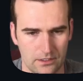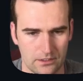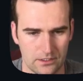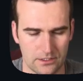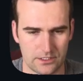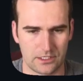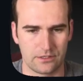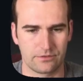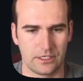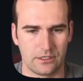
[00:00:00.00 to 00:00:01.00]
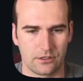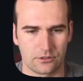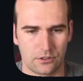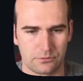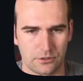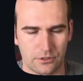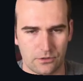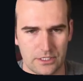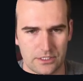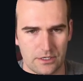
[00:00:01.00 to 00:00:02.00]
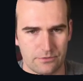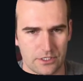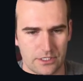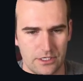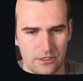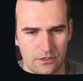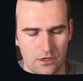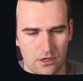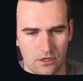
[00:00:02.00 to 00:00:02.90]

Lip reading: And then instead of getting our global request object here,